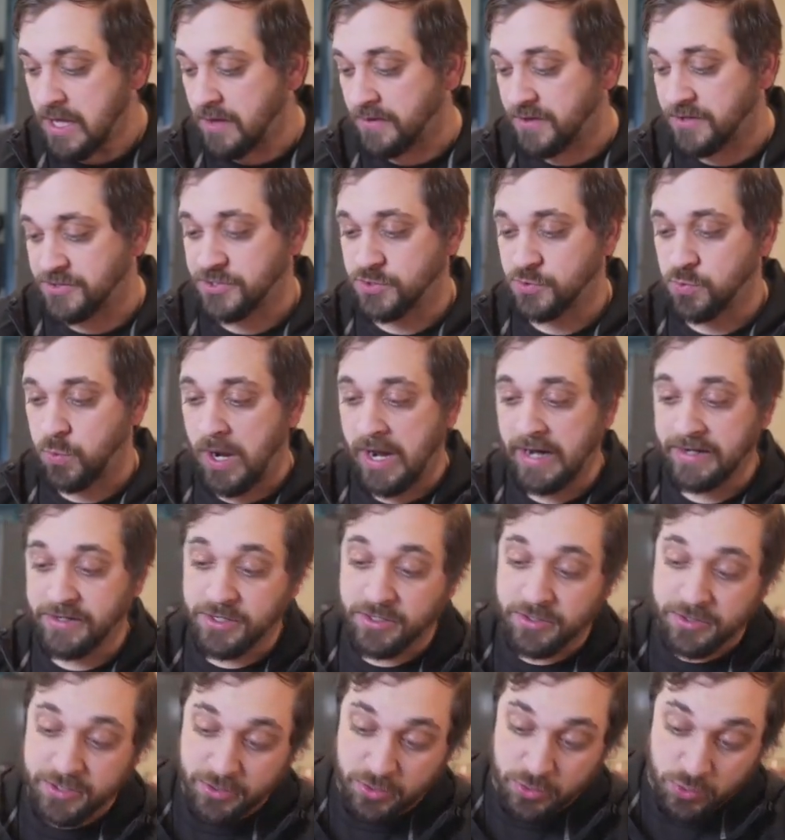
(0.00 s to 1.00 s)
This is why
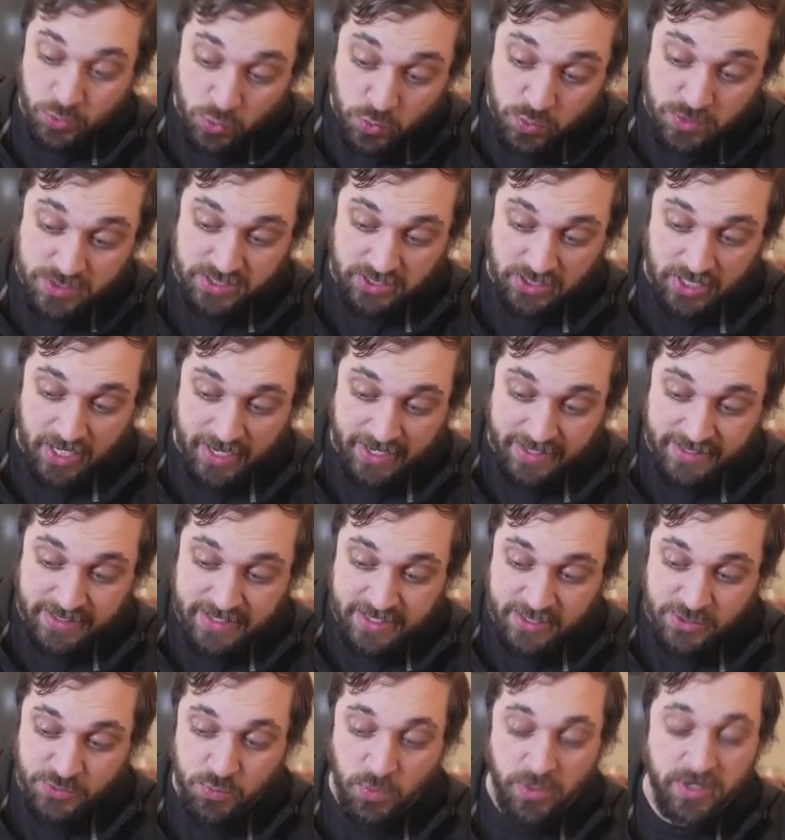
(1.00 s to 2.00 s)
the Ooze line
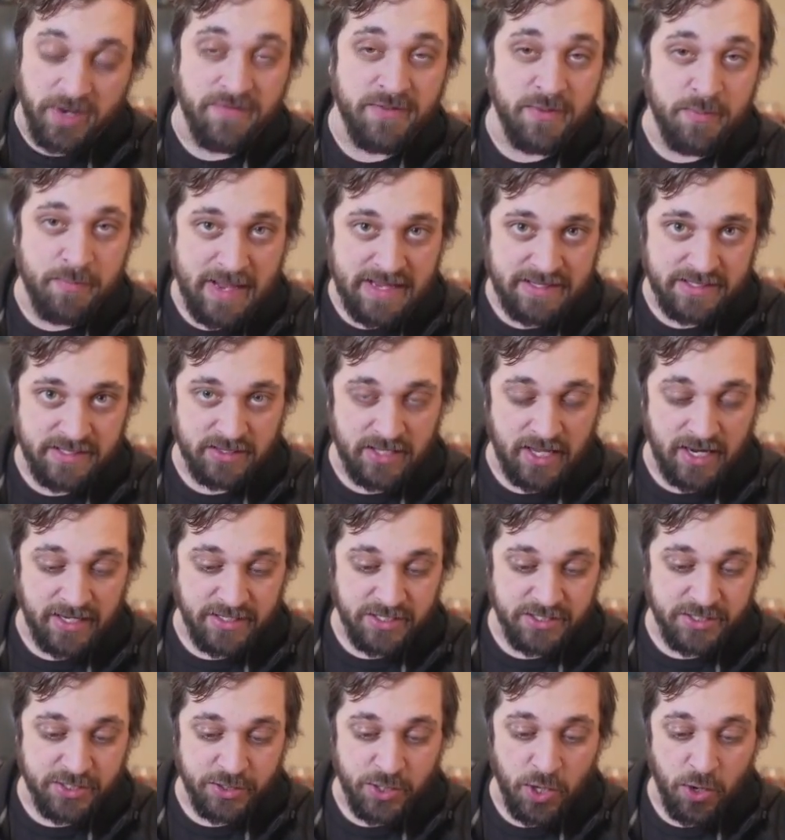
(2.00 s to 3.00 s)
is one of the best
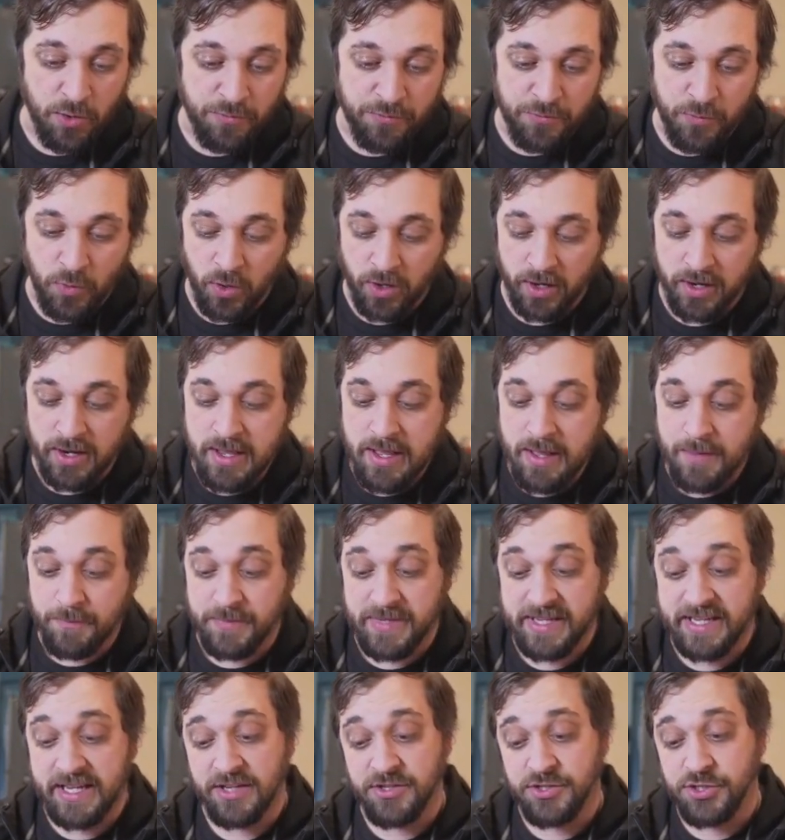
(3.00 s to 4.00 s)
lines to go for,
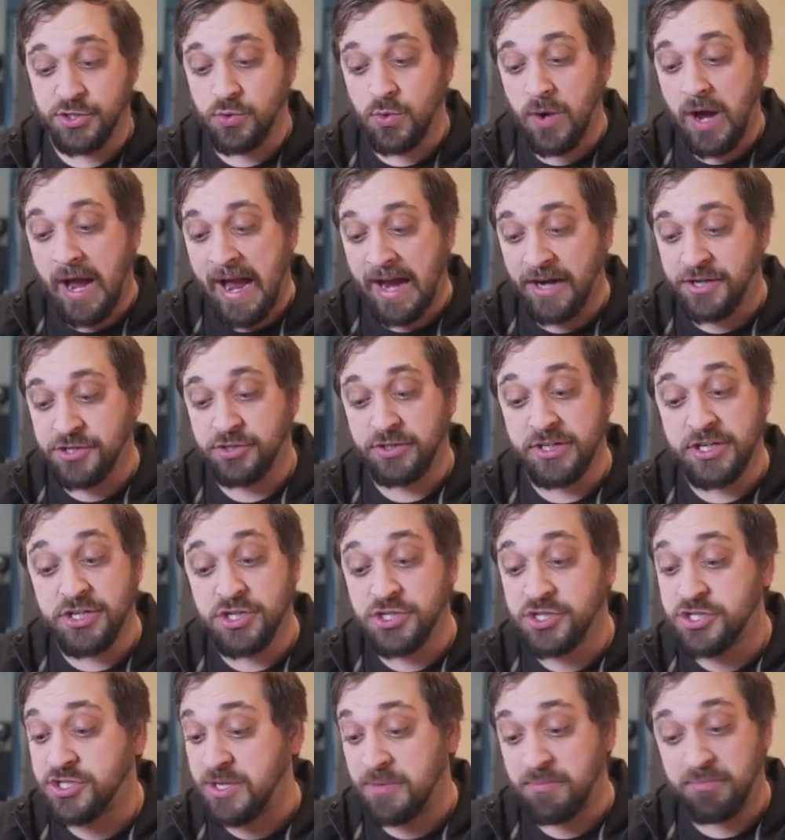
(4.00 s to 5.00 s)
because you actually
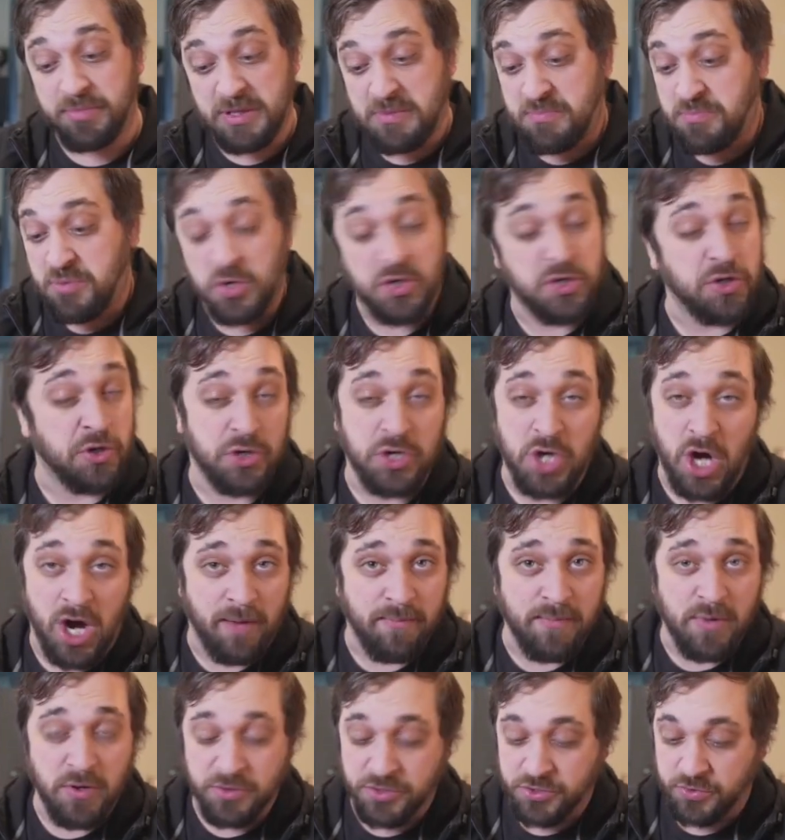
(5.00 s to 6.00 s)
just simply put your
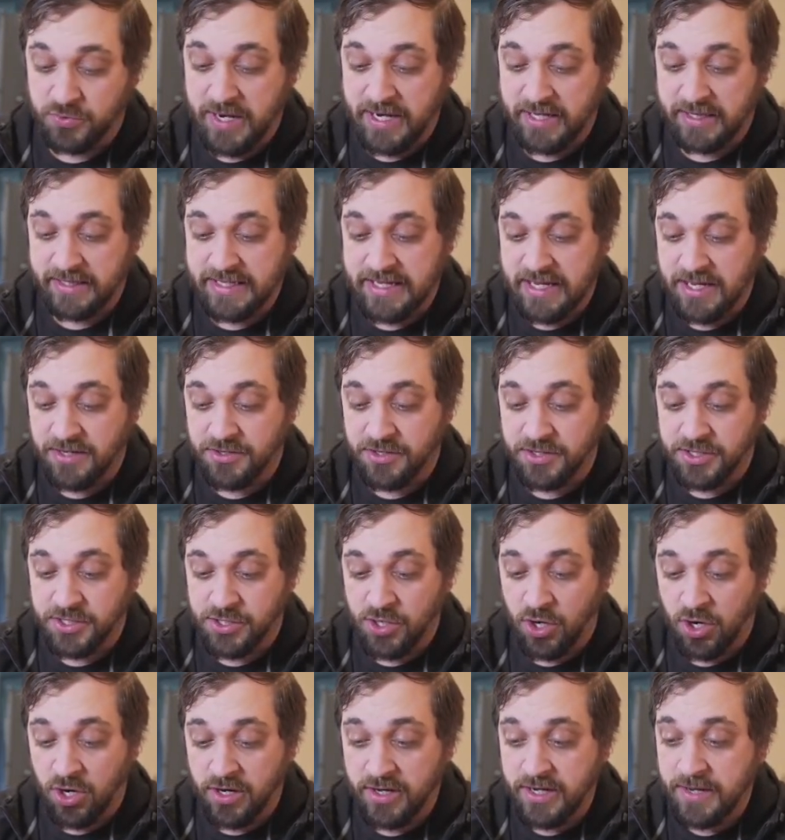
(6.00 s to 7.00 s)
combo directly into the
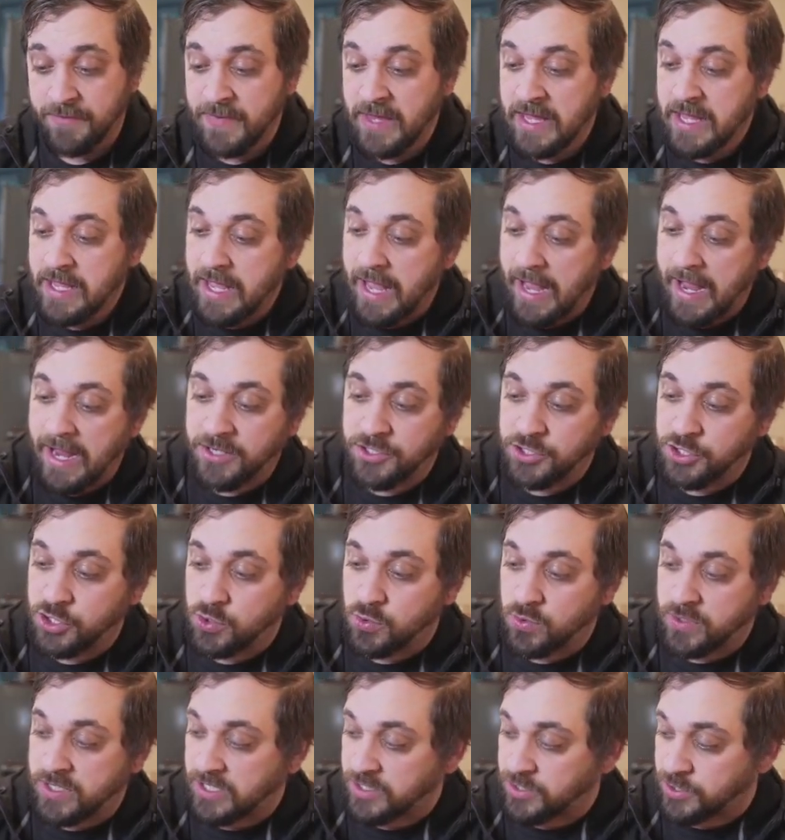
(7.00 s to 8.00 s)
yard and
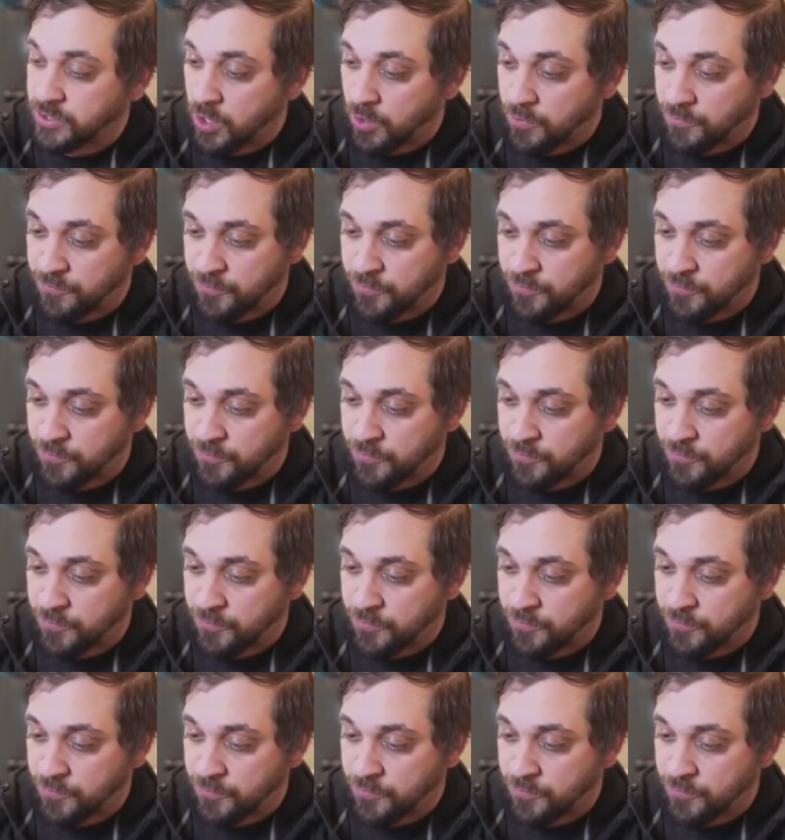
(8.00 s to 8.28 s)
you can go